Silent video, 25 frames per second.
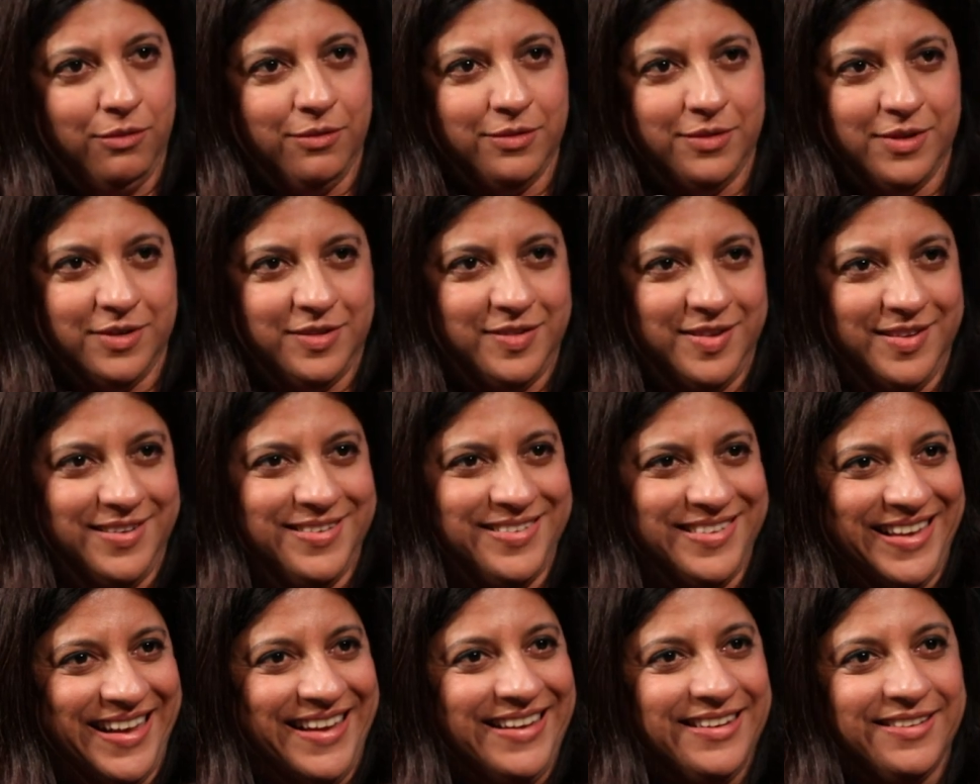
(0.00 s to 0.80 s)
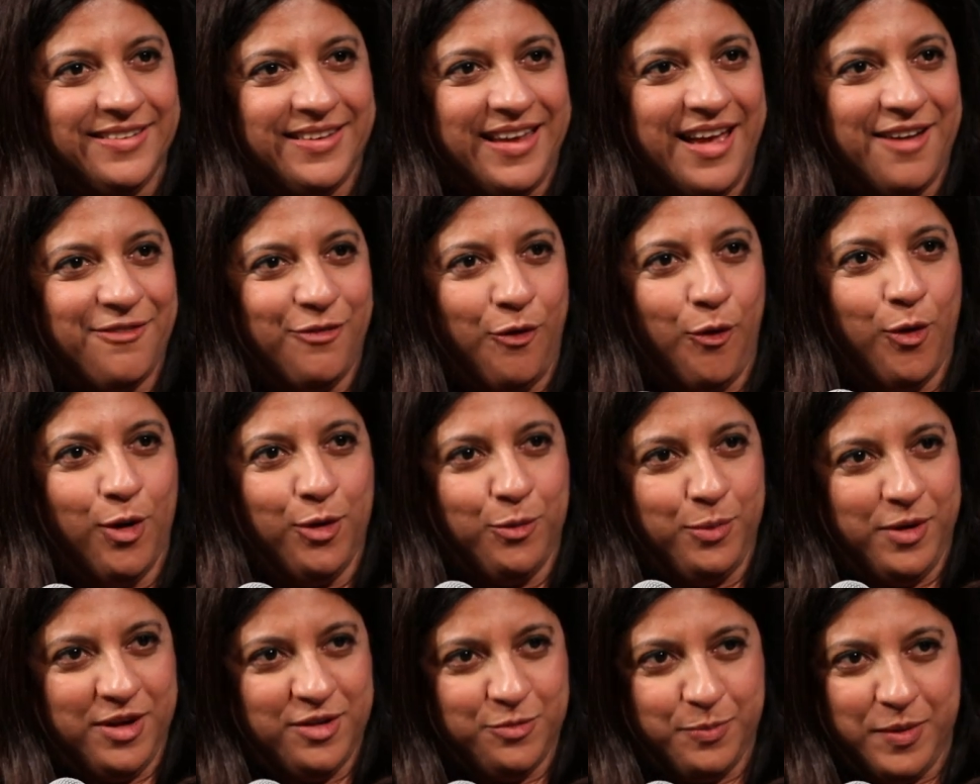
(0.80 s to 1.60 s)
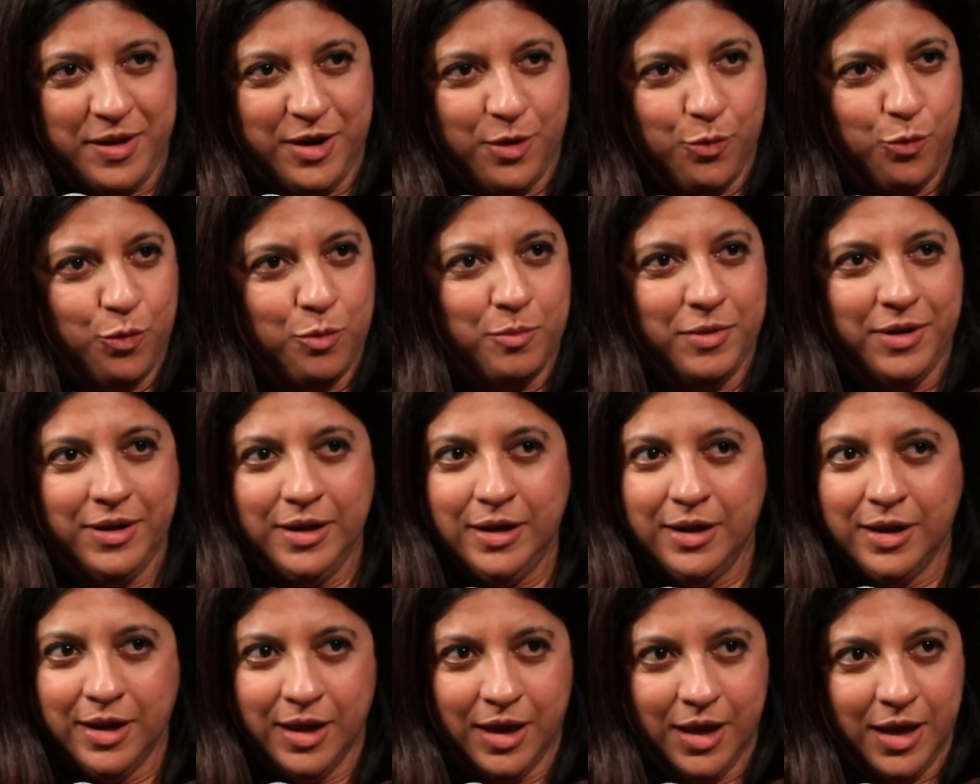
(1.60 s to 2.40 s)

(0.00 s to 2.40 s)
This is it. I've always been a woman.